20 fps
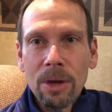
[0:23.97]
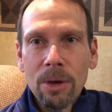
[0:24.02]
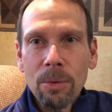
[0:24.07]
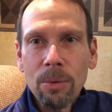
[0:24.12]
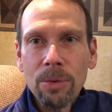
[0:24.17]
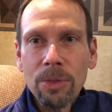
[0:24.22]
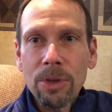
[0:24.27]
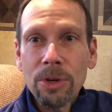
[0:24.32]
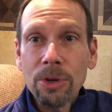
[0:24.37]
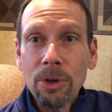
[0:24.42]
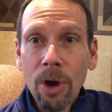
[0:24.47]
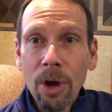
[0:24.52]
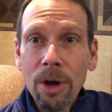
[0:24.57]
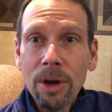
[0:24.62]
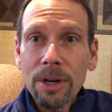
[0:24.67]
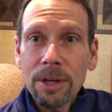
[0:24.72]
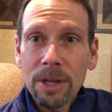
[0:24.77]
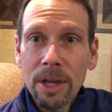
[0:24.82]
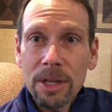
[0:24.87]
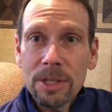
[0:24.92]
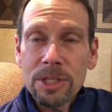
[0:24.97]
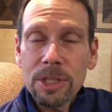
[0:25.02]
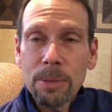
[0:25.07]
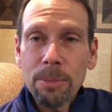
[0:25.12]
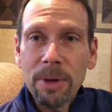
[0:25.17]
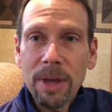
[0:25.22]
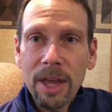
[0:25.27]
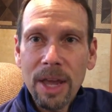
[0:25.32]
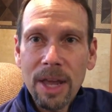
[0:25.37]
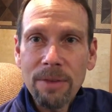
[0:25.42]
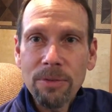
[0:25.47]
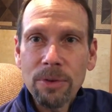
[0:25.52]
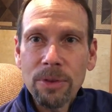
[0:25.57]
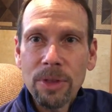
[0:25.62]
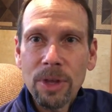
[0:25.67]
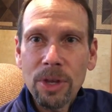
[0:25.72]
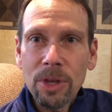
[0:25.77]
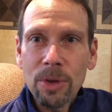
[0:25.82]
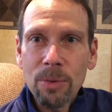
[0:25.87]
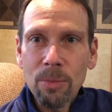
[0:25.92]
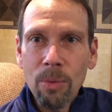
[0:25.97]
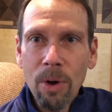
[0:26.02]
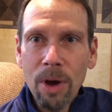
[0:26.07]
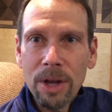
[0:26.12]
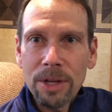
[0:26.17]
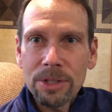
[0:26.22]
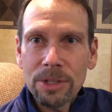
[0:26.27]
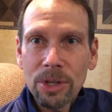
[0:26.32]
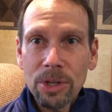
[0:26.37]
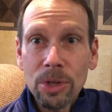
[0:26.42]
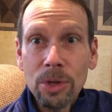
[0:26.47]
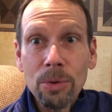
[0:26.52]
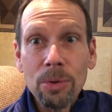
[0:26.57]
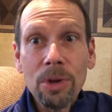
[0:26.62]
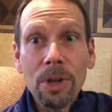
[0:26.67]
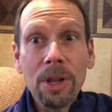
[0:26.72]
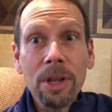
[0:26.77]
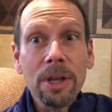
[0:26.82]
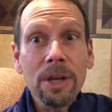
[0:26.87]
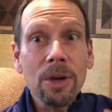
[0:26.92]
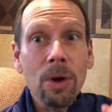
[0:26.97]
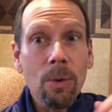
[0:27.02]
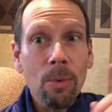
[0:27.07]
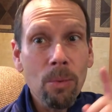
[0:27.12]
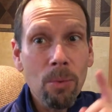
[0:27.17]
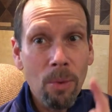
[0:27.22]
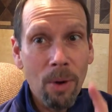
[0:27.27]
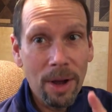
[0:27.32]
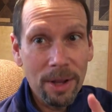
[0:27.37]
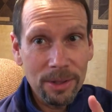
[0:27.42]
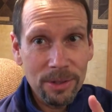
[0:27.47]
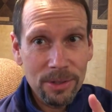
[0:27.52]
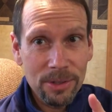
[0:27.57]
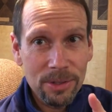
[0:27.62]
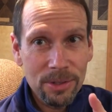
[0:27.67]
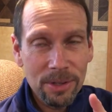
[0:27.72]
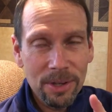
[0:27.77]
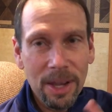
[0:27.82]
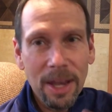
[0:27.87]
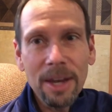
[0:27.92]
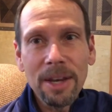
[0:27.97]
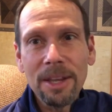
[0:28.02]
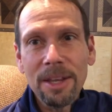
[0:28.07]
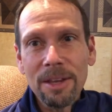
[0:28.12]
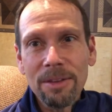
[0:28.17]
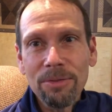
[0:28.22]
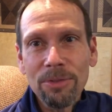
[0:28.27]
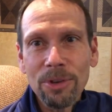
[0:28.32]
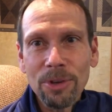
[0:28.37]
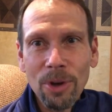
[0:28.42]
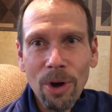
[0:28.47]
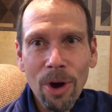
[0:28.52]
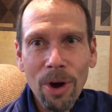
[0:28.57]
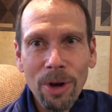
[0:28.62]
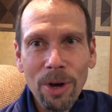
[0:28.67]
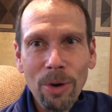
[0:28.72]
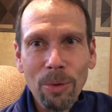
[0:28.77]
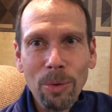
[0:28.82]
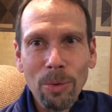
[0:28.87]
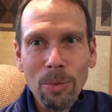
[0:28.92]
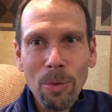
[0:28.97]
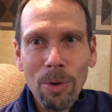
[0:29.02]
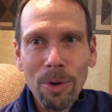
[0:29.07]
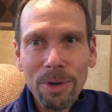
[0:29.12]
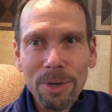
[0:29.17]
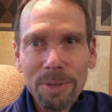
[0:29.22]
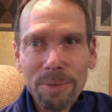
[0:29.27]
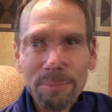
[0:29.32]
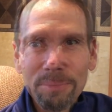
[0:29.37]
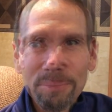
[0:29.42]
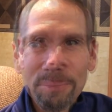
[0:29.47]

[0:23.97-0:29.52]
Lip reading: When the dog does the behavior that you want, you click once and give the dog a reward.